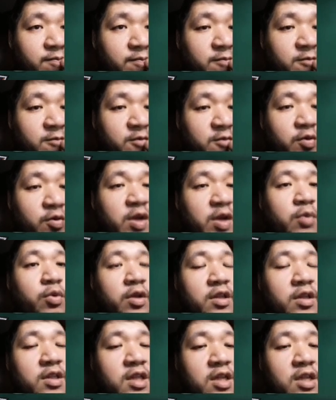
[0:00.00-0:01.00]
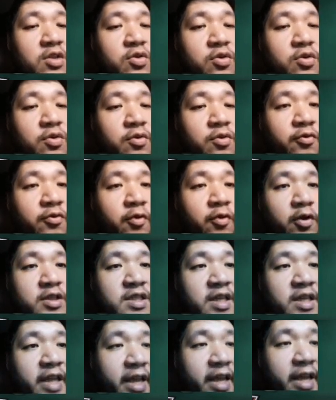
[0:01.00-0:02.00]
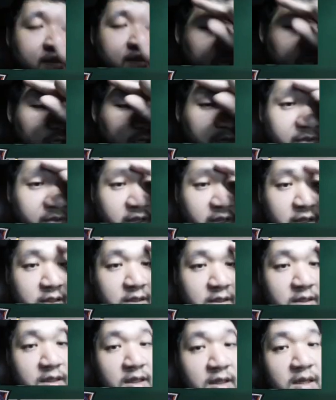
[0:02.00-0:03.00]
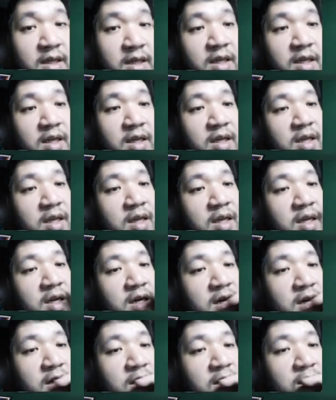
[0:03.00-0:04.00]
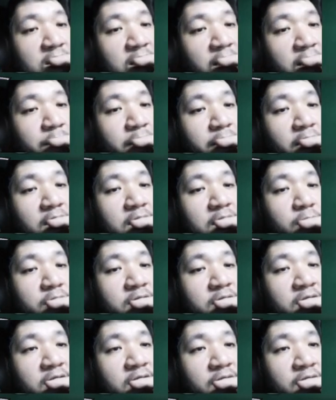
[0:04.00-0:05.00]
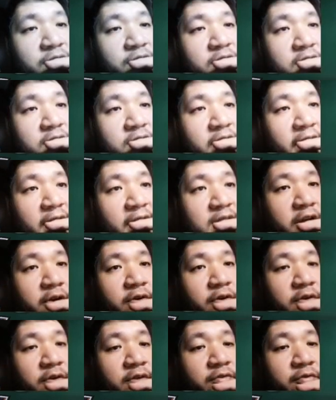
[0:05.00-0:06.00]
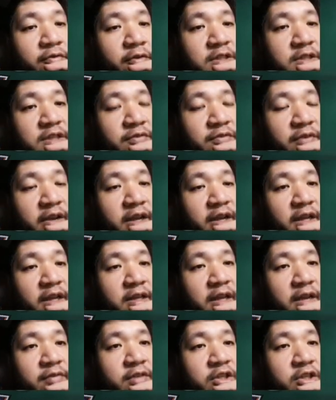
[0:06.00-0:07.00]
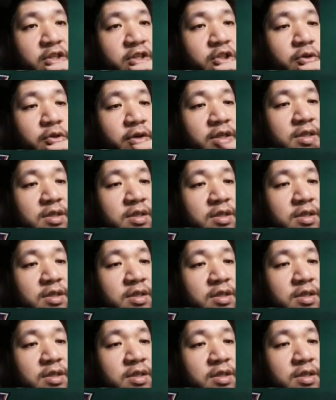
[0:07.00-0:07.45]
We will need to force an exile of this. I probably would love to cast Terragrid first if I can have the choice.